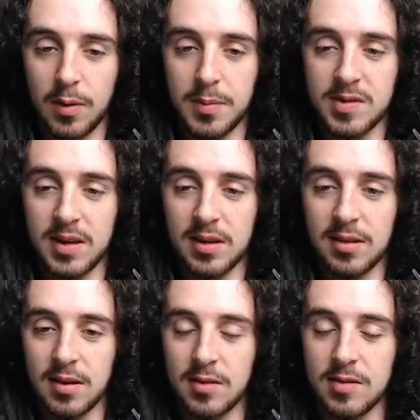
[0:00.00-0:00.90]
missing uh,
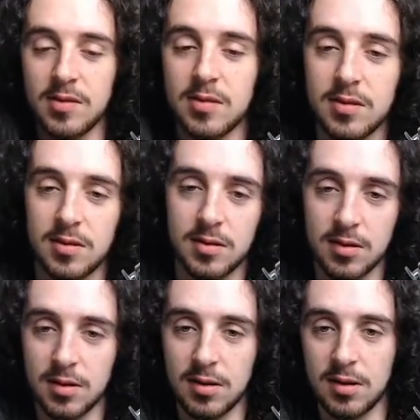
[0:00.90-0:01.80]
the
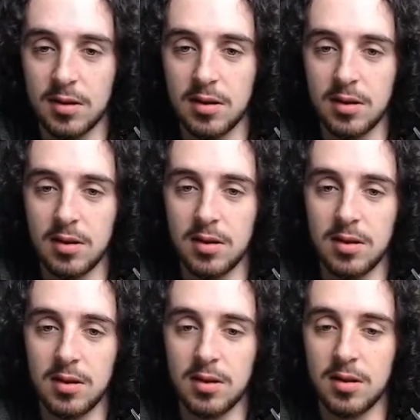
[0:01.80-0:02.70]
we don't know
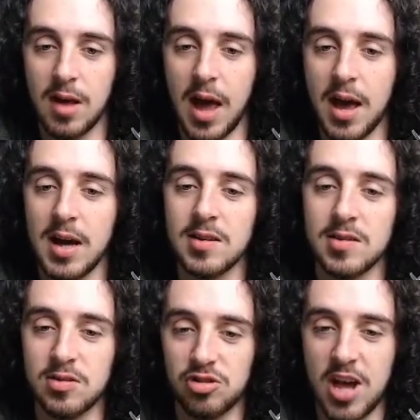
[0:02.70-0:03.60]
where AI
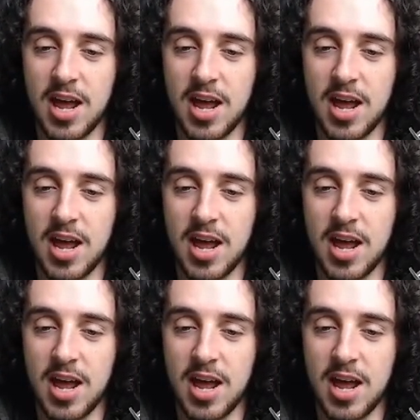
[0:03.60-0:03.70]
the, the,